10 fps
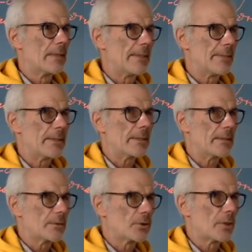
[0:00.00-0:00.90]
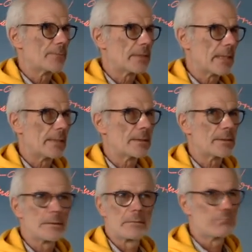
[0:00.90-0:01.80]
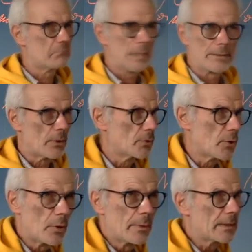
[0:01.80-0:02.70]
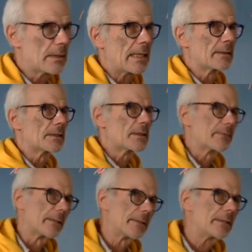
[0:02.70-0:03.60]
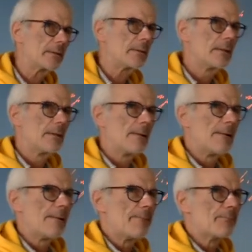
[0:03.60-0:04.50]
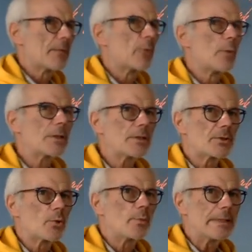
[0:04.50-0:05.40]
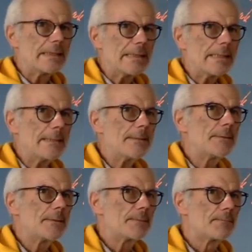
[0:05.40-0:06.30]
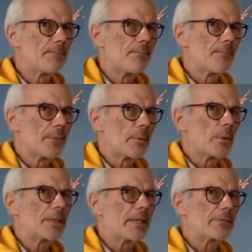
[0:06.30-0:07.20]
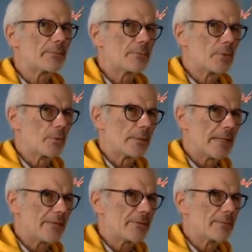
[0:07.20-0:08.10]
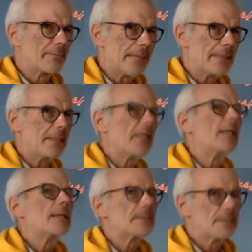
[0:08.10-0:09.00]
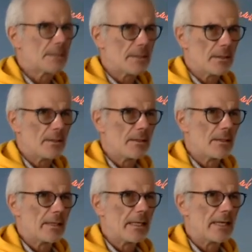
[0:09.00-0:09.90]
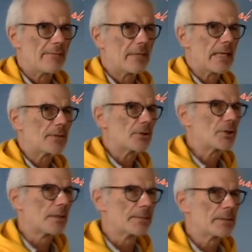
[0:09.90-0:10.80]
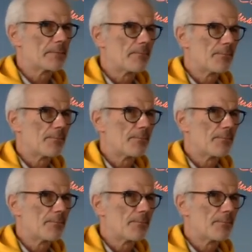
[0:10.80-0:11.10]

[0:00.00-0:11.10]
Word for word: limiting the shock size to, I don't know, what, 100 square meter. Now, what do we need, what have, do we have to make to have larger shocks?